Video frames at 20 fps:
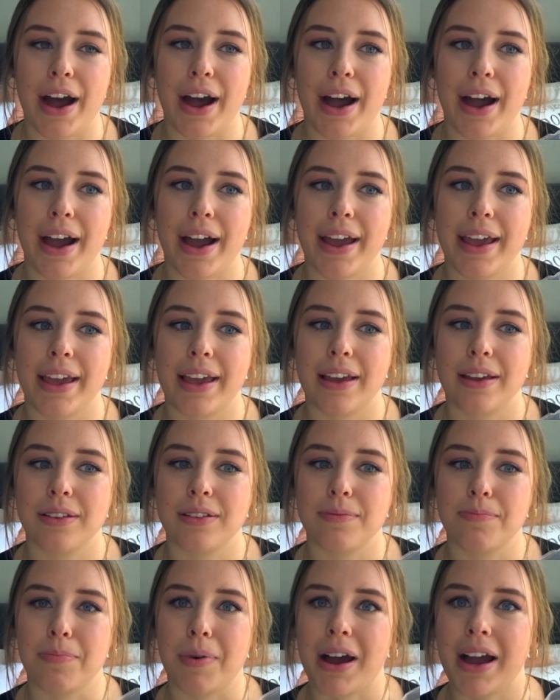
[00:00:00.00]
I
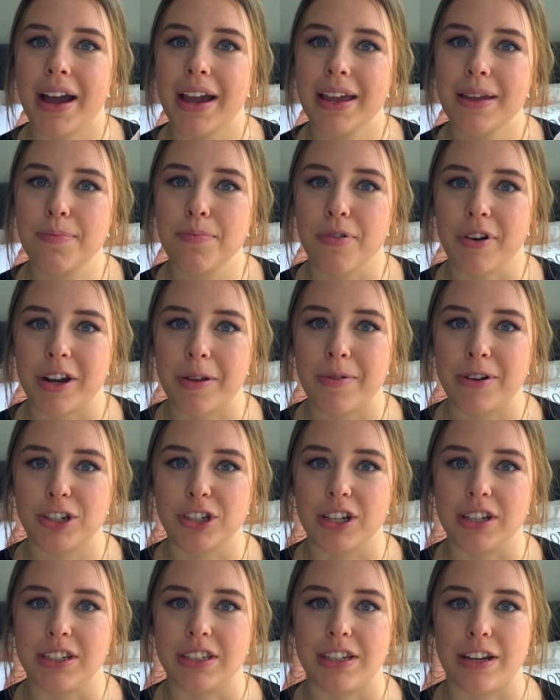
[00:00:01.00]
buy pretty
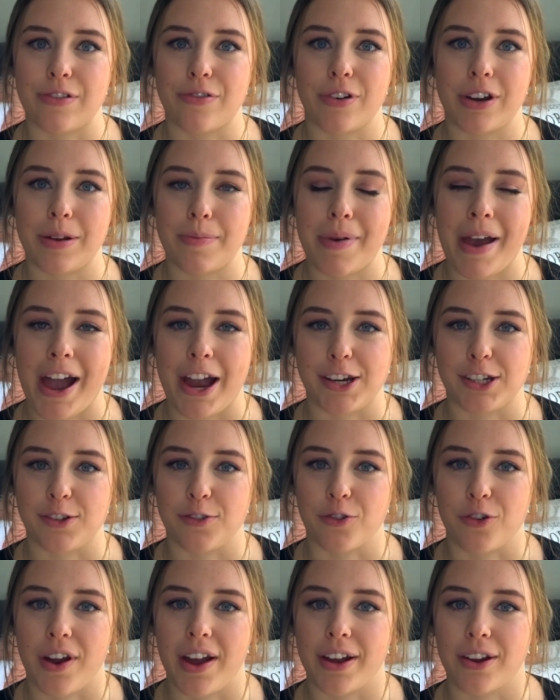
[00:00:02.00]
much a different package
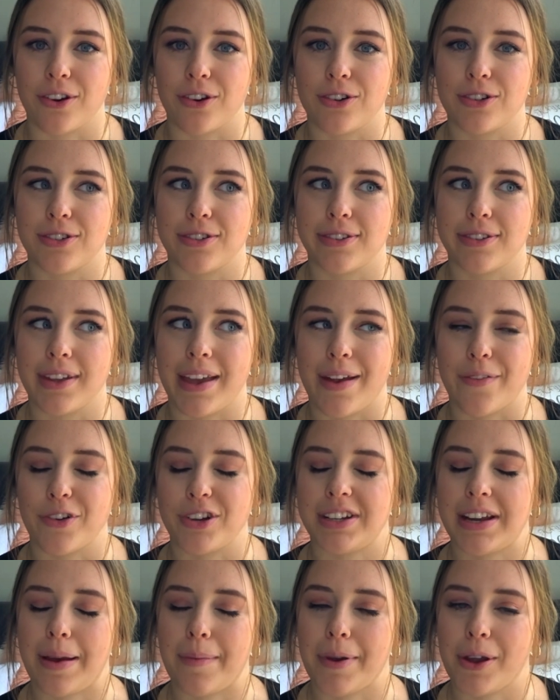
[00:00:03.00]
of crackers
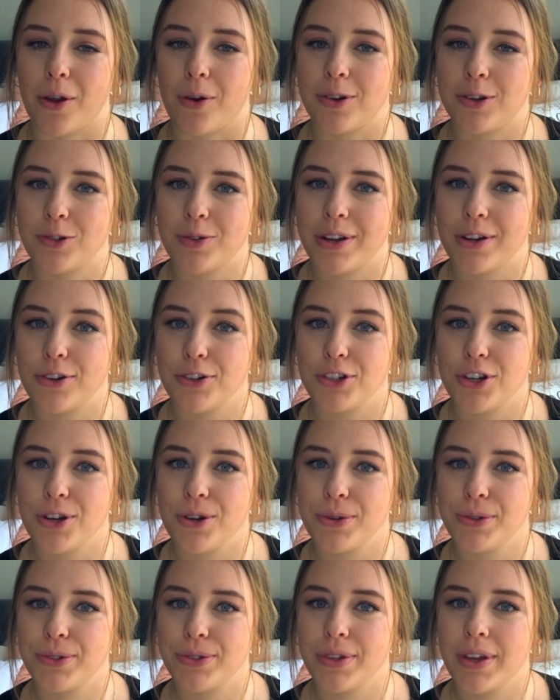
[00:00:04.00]
every time I go to Trader
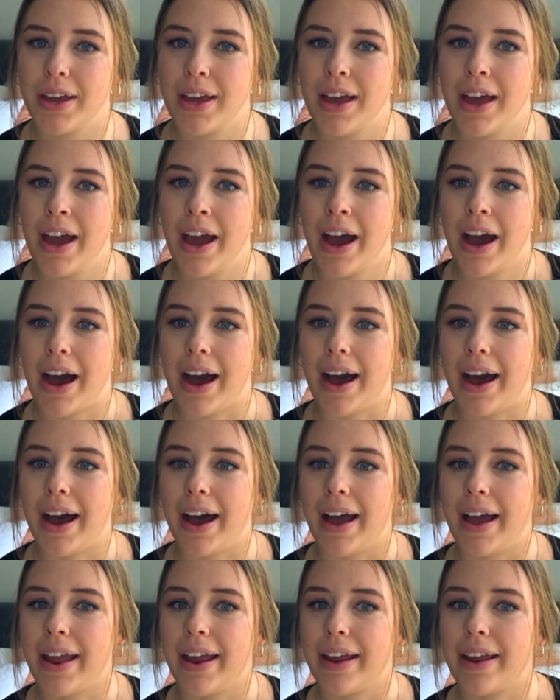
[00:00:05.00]
Joe's.
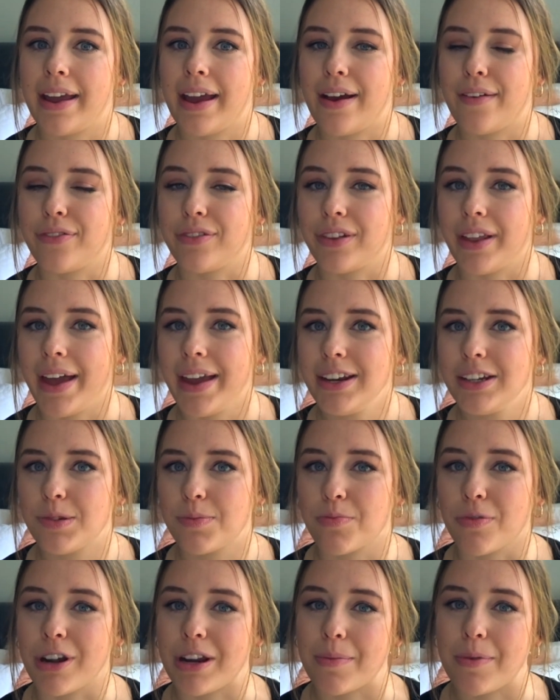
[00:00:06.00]
I have
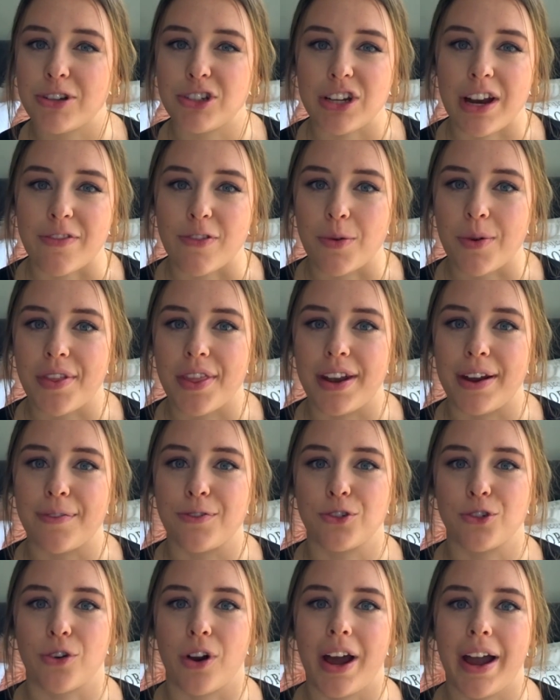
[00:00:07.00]
liked pretty much everyone that
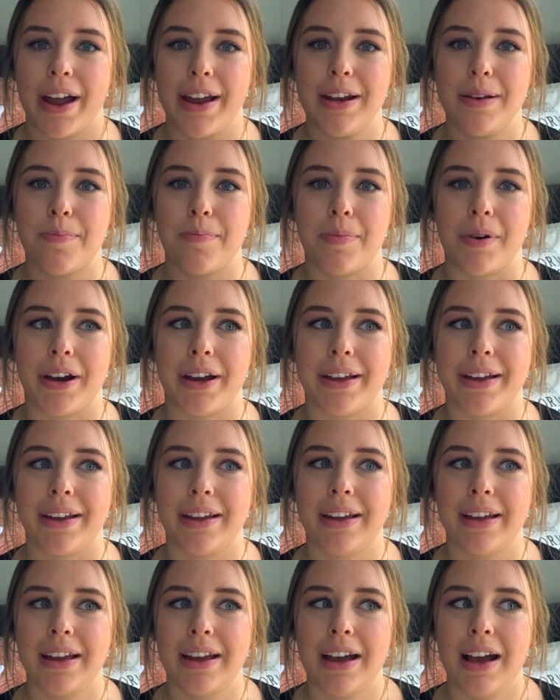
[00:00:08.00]
I've tried, but
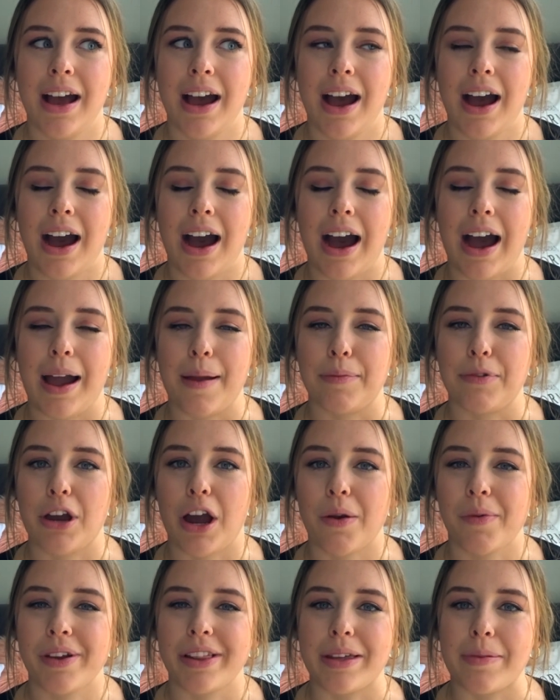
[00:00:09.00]
I'm
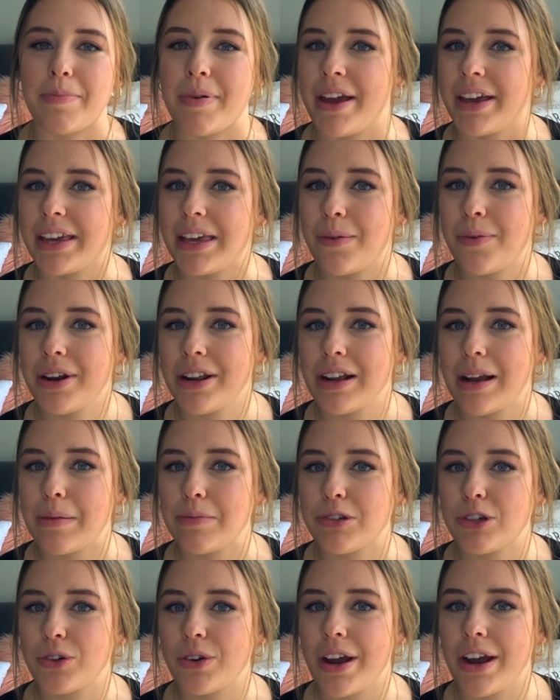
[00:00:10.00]
not really picky when it
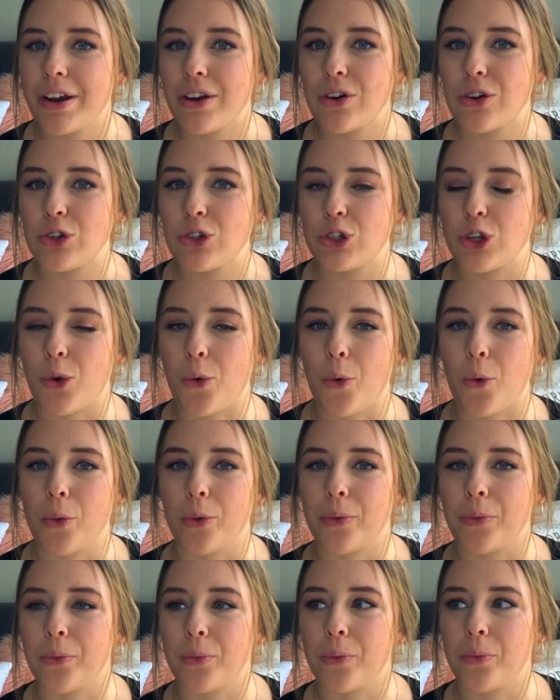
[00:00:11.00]
comes to crackers.
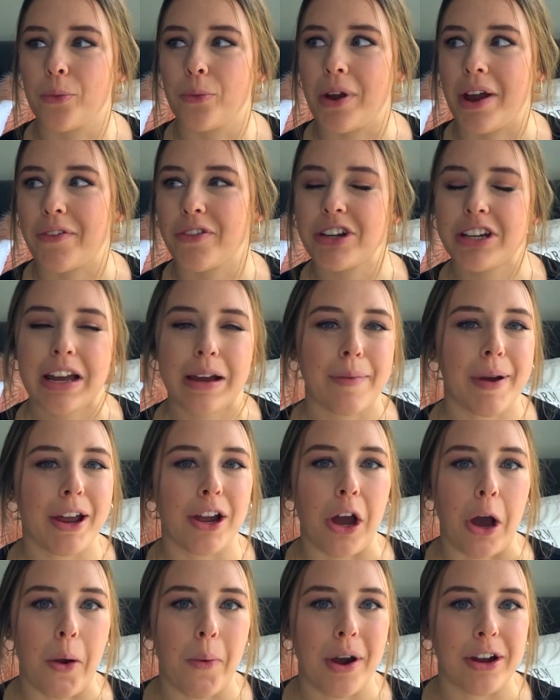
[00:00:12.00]
So every time I
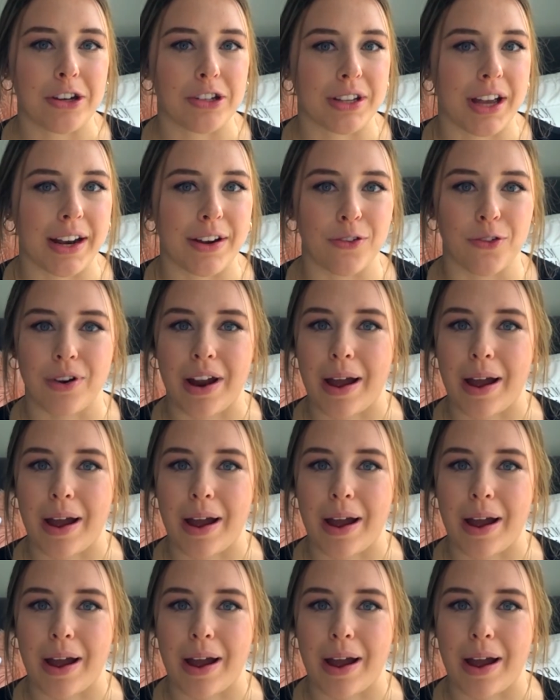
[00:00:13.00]
go, I just kind of